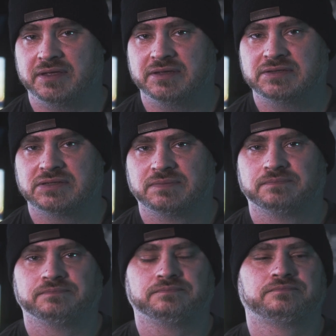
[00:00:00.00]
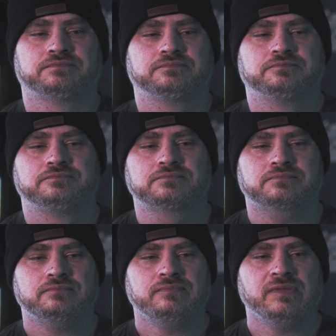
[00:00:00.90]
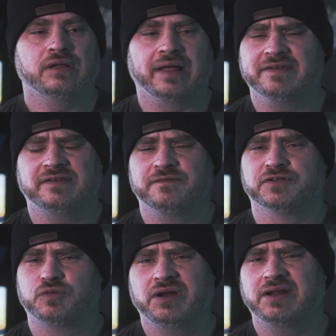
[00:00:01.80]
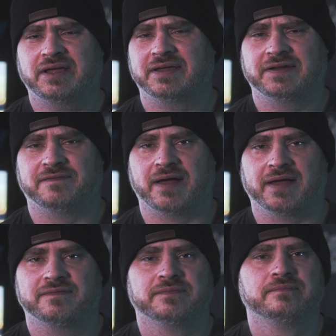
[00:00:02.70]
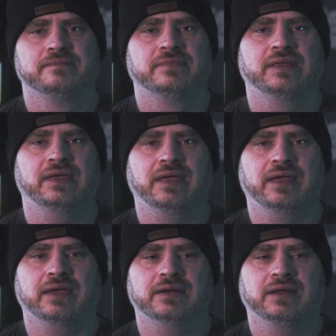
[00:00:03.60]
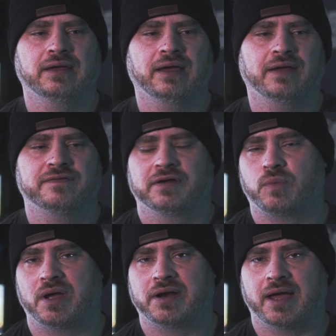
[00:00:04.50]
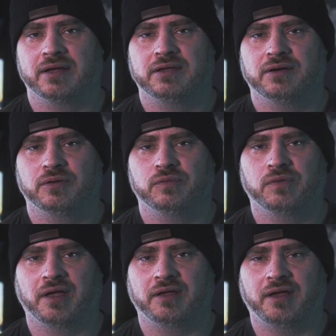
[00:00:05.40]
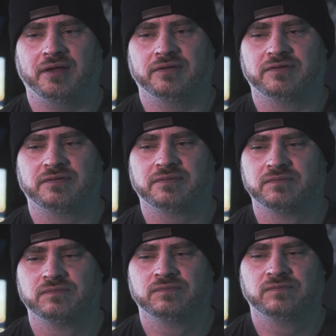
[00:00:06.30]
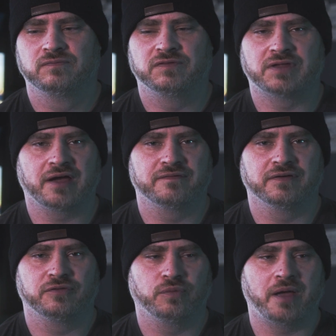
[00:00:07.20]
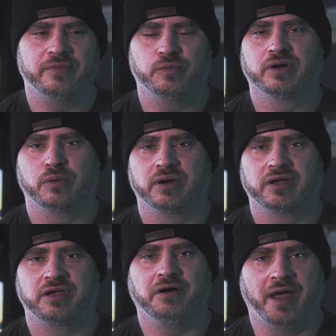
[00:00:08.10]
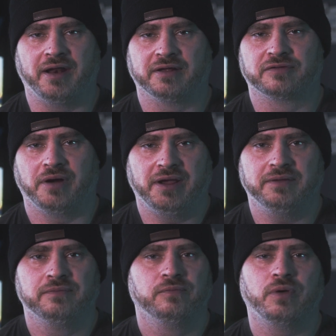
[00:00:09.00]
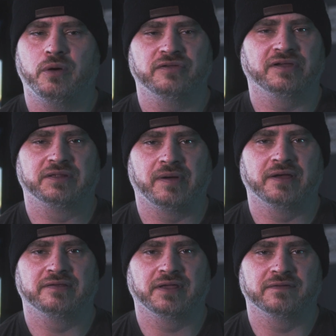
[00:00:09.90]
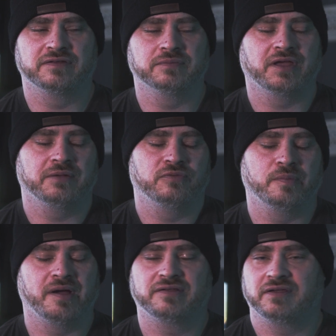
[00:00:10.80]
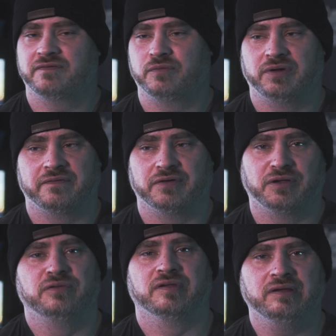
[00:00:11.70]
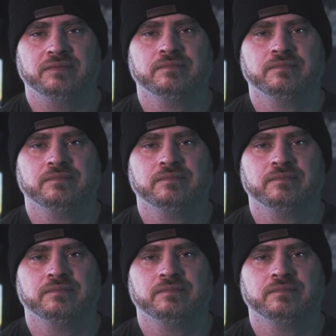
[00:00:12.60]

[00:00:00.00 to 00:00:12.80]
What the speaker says: these, like I said, for $29.95, and I figured why not? You know, as photographers, I mean, we're gear addicts, right? We always like to buy stuff. Sometimes we buy stuff and we never use it.